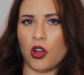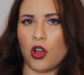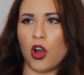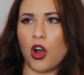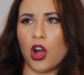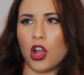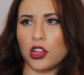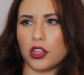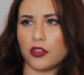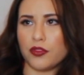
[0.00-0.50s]

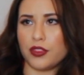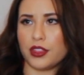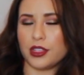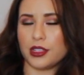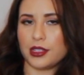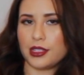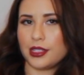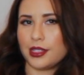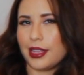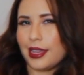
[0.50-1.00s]
all of
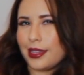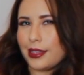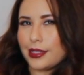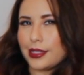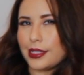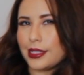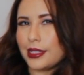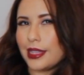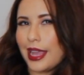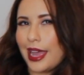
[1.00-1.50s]
this like
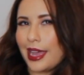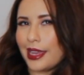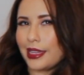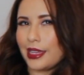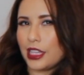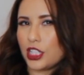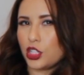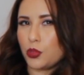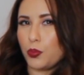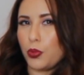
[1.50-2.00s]
slack
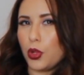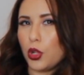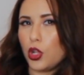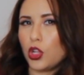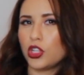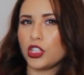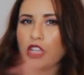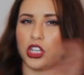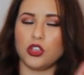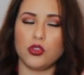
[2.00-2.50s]
gets
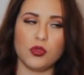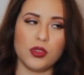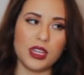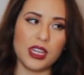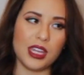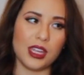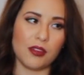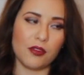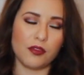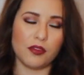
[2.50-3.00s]
pulled and you
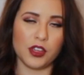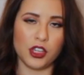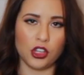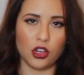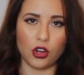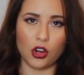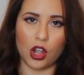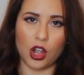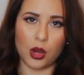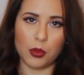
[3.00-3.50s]
can't fit
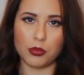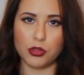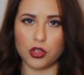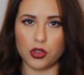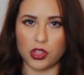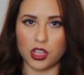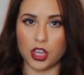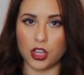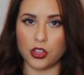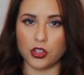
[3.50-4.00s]
your arm through
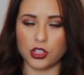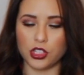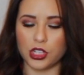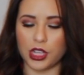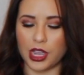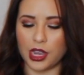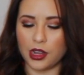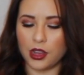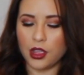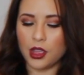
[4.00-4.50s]
the other
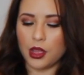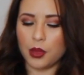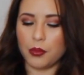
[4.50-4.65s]
side.